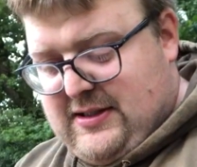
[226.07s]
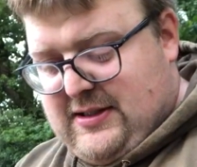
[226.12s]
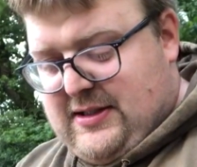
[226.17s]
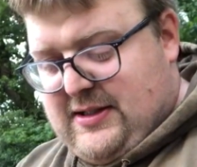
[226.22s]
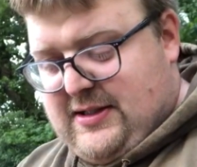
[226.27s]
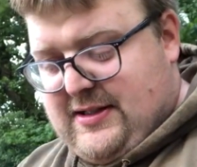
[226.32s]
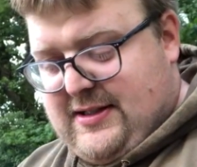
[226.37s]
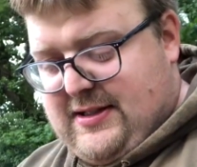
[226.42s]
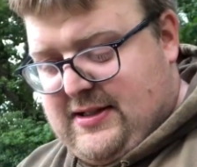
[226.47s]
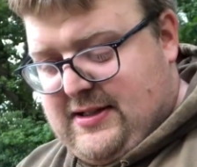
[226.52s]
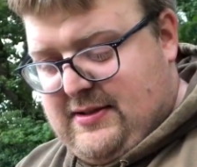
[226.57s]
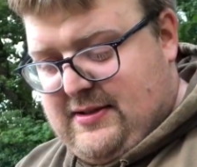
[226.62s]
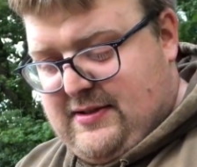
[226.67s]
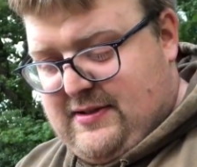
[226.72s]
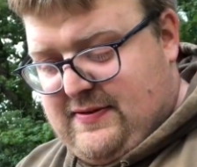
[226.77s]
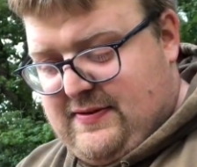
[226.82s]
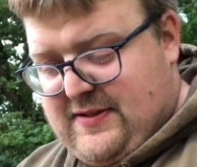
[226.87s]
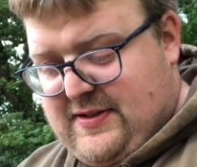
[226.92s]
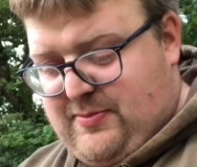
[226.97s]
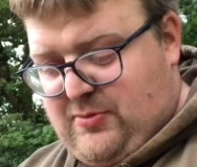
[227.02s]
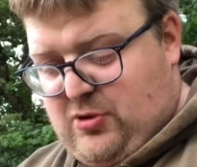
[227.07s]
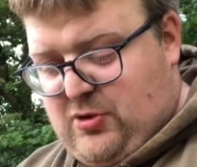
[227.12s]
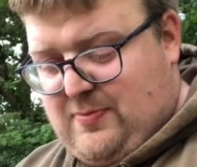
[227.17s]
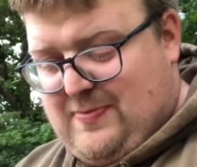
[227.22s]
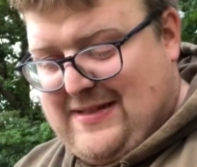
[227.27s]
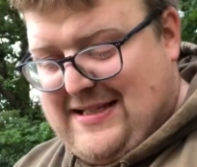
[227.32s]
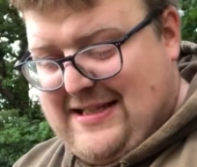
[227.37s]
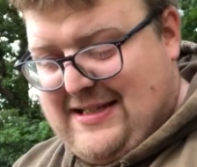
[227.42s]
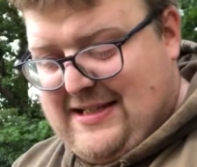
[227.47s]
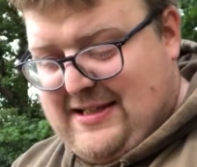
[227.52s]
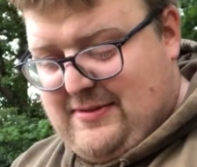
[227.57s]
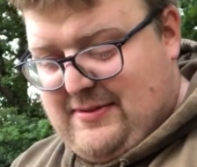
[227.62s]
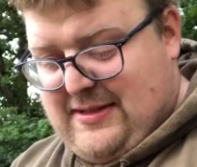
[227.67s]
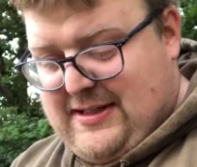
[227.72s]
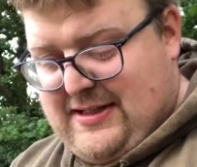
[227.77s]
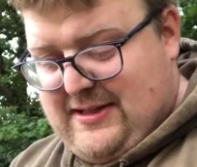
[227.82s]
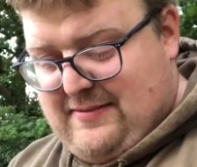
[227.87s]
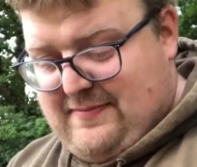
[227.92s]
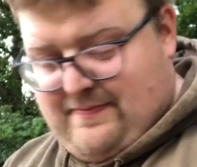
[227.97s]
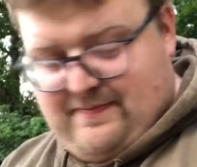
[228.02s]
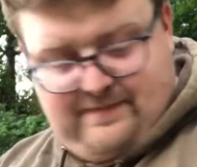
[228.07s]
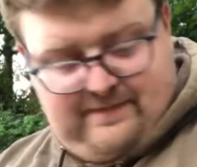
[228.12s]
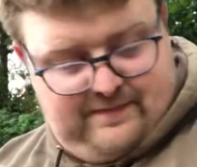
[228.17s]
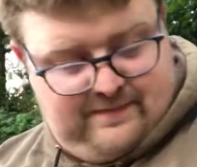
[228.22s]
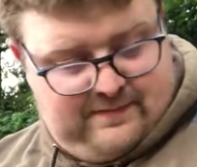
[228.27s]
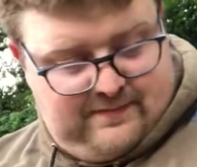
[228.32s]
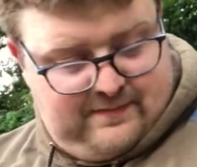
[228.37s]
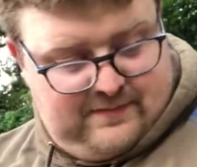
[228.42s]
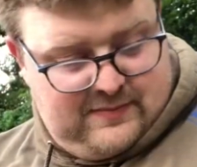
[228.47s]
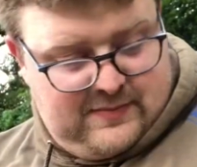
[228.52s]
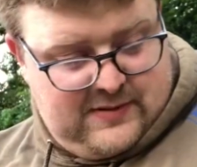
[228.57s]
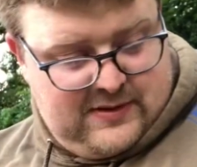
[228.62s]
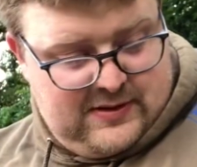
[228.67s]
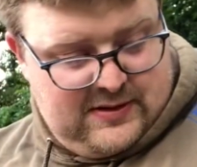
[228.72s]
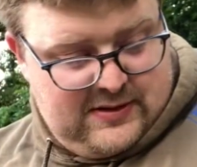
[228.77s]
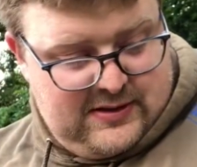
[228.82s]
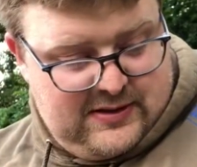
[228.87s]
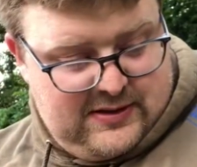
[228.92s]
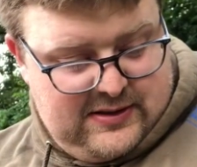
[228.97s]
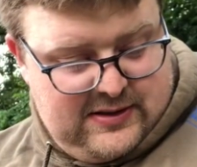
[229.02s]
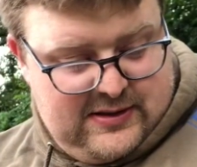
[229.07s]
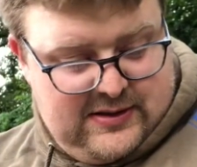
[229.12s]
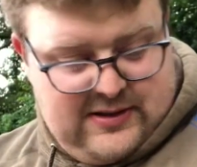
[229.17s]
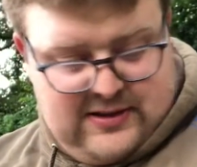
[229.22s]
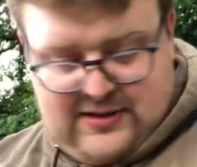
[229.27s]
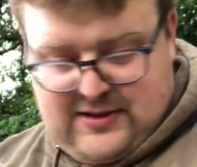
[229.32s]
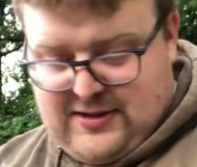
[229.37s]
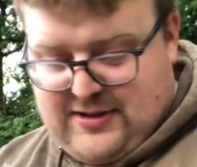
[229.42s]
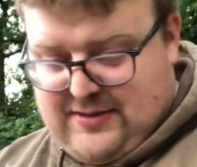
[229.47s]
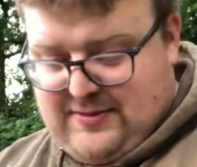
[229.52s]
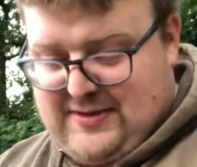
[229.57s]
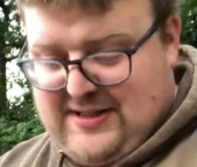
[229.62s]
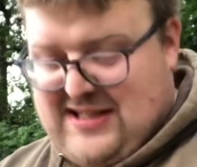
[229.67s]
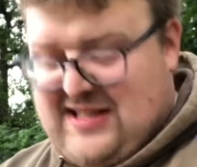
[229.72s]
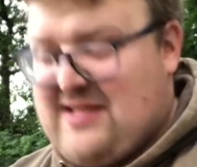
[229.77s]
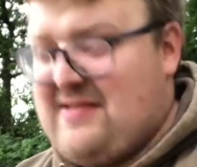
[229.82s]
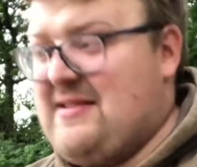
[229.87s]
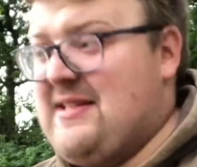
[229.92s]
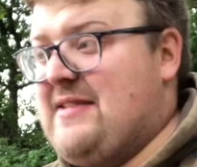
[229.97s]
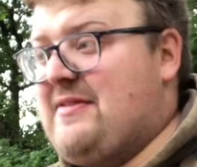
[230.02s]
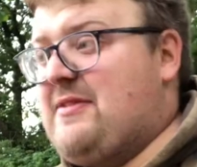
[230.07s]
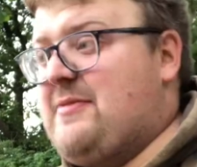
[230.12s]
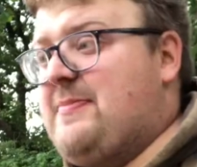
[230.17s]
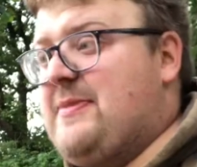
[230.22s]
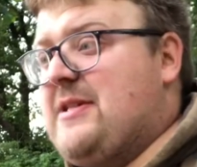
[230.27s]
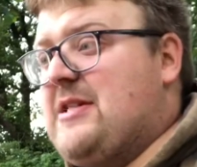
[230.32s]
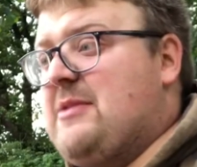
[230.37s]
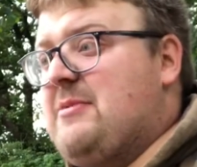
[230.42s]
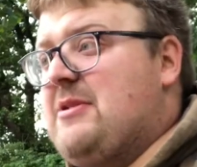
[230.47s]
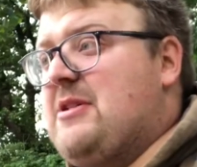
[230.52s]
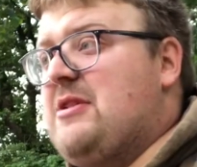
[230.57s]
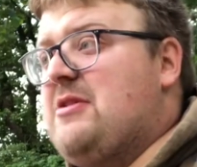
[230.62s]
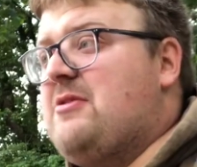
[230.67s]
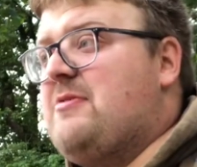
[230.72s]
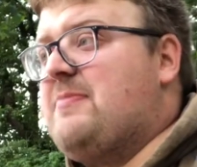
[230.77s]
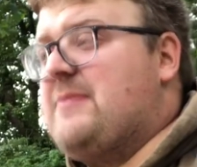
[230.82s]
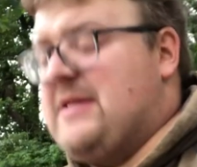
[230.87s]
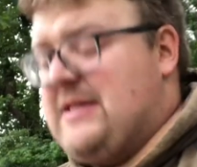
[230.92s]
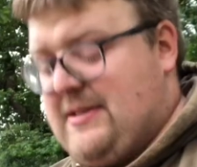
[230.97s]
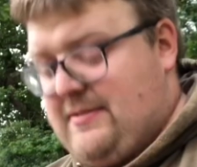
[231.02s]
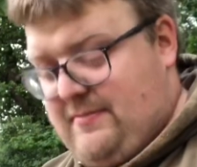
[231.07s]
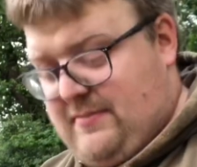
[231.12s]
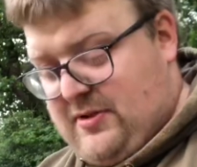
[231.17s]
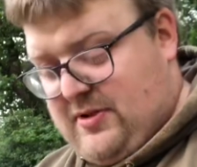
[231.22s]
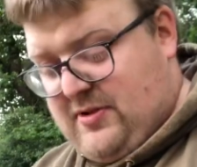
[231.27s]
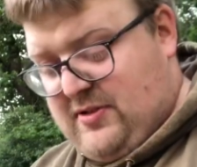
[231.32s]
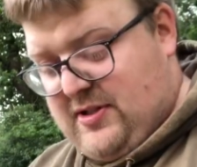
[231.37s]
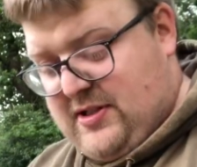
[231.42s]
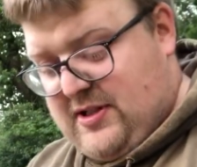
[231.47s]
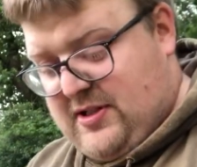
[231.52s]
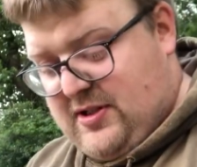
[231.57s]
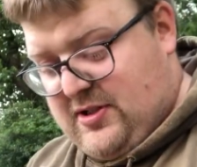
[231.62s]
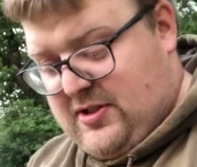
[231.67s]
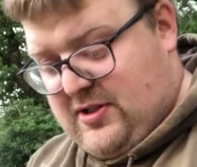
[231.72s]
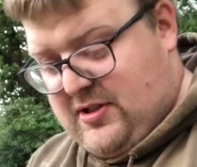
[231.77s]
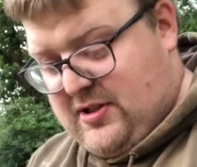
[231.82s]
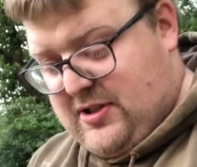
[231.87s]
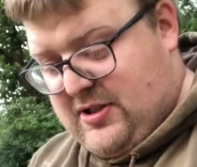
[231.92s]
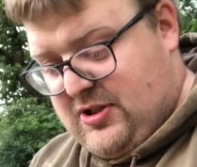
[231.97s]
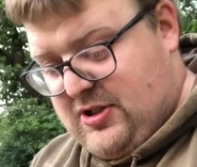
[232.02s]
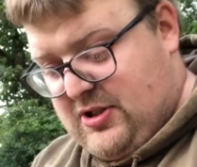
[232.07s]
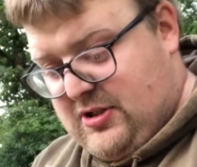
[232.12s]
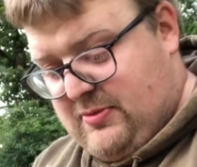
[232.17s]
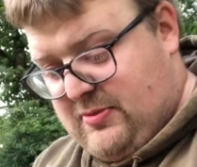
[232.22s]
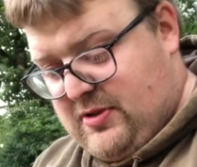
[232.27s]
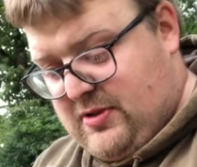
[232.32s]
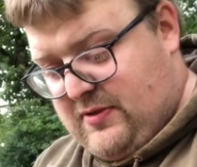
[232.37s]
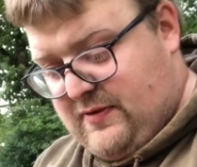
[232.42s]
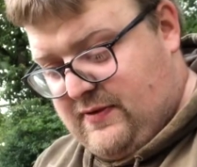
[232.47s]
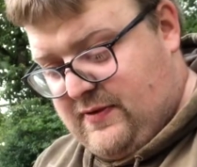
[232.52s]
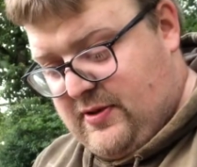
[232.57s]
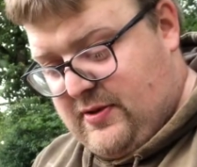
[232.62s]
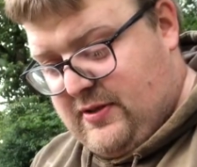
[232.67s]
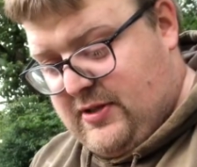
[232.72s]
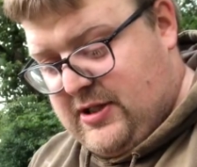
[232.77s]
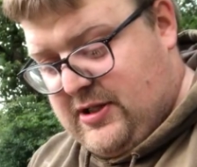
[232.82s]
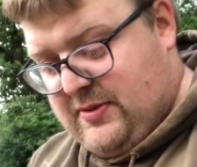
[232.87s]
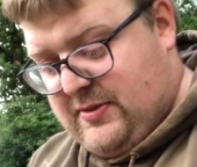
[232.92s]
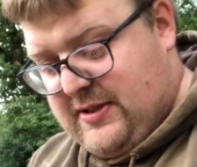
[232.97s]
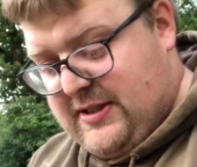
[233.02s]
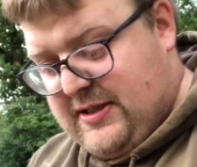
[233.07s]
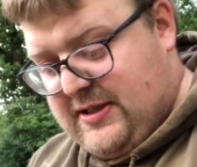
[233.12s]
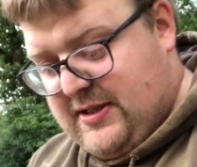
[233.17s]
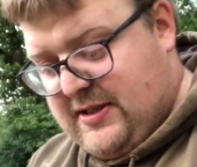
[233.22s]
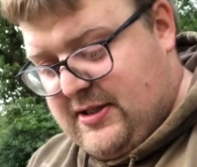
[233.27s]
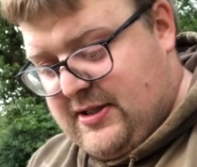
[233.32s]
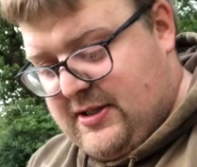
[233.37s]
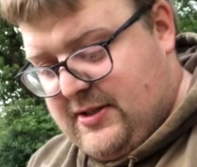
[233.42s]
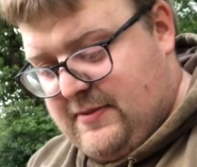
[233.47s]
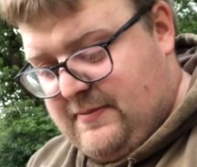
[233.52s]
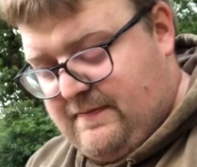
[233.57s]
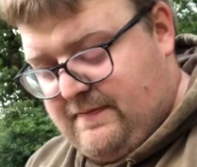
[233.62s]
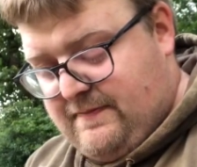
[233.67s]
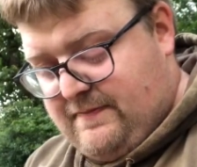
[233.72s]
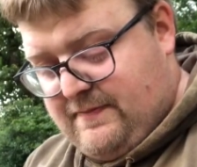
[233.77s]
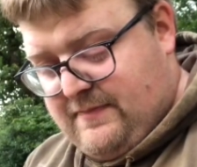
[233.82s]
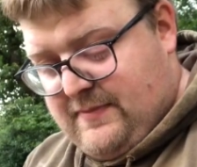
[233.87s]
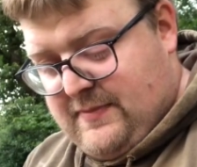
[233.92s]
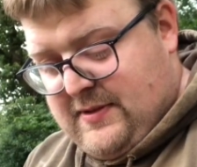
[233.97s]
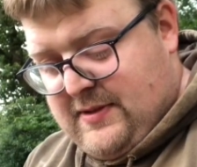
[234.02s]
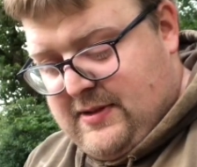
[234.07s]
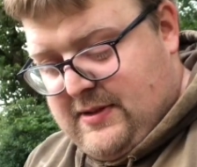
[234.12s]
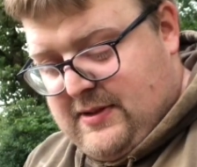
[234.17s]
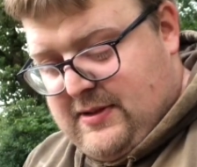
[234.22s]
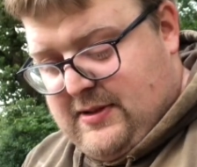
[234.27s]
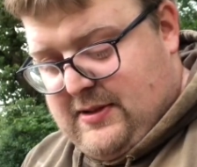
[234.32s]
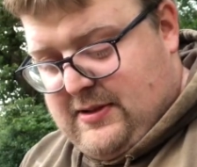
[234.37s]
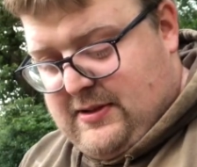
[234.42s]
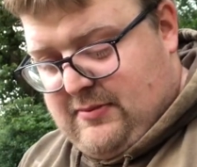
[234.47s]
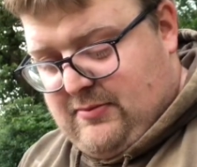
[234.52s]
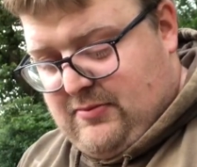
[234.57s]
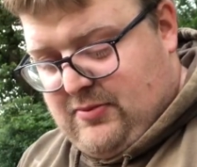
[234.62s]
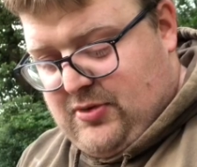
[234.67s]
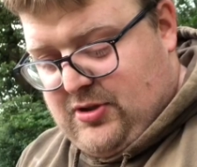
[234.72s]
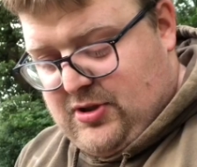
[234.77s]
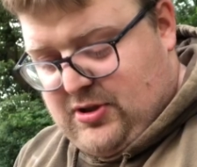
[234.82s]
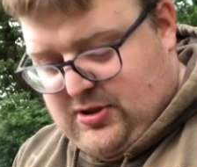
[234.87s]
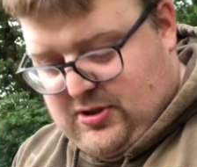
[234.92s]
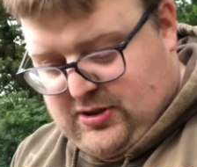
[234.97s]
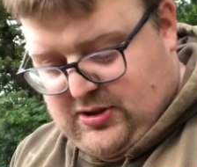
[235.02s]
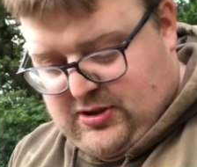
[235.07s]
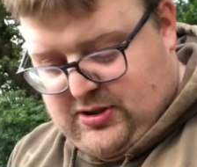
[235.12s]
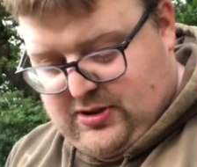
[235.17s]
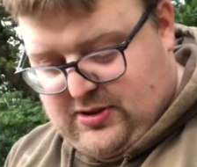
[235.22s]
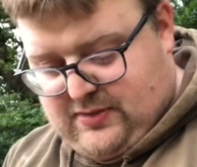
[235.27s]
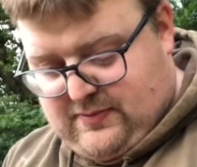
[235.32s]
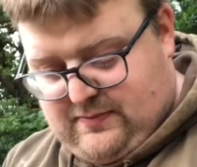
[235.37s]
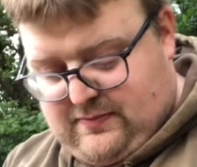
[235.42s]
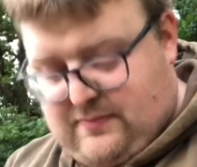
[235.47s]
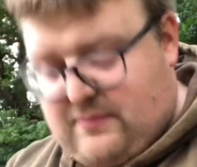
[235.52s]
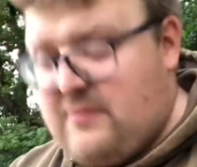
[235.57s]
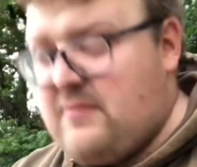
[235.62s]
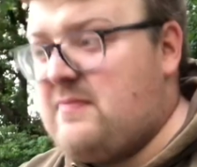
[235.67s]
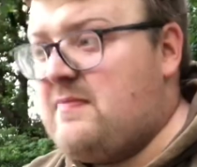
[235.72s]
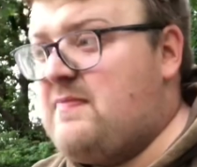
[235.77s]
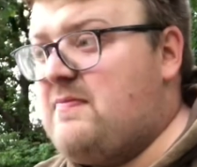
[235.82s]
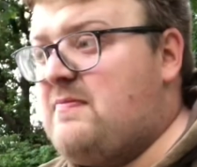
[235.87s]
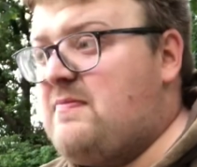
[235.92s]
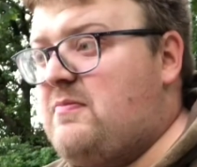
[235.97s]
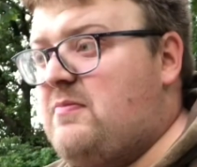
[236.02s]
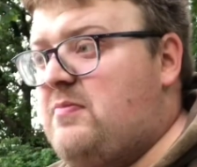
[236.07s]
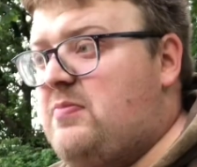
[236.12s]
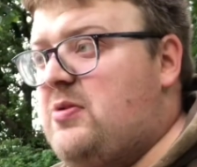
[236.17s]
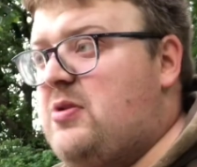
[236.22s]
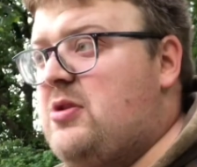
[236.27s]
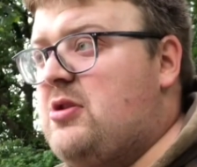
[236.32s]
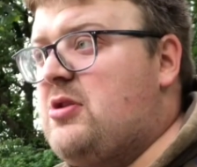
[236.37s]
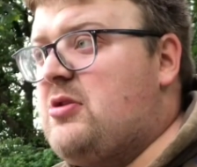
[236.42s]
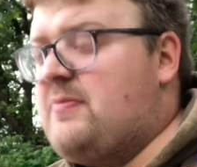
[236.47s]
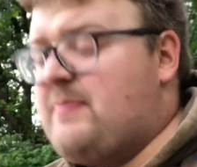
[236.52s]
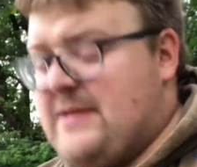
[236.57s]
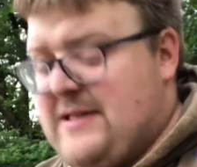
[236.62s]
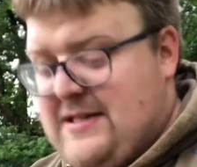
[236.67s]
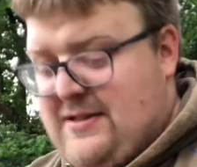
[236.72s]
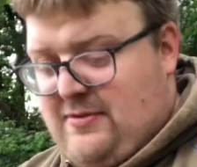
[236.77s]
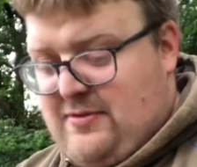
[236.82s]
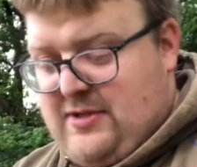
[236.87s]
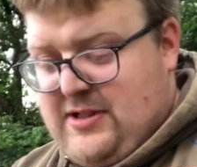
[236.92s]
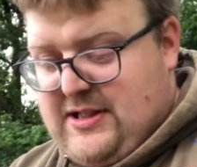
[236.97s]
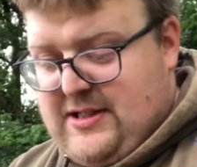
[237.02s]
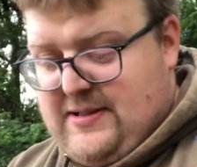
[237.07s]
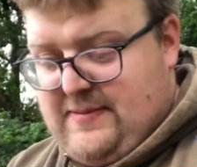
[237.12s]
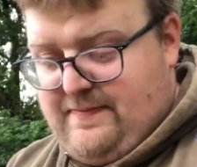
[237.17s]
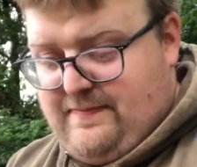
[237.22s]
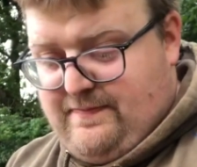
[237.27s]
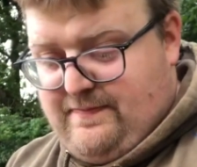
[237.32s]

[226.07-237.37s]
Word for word: so if there's more bait going in you don't necessarily have to pick up your hook bait because there's just there's so much food going in so I'm just gonna put a hook bait on here